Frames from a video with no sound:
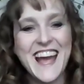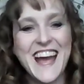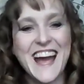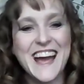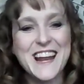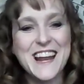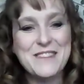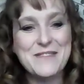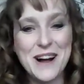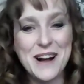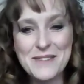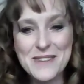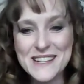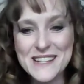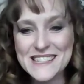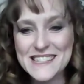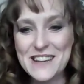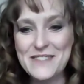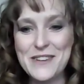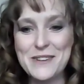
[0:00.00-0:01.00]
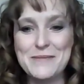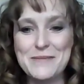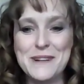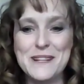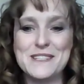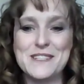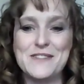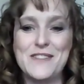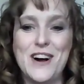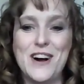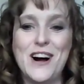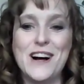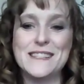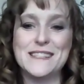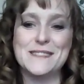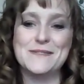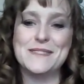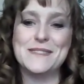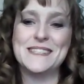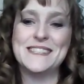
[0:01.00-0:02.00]
I bought myself a bunch of
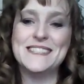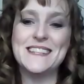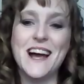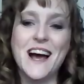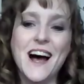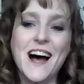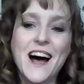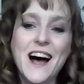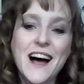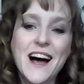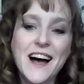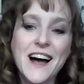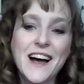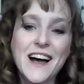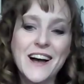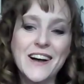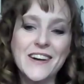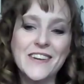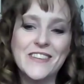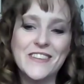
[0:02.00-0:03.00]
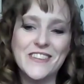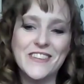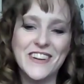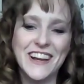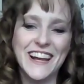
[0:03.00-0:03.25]
awesome stuff.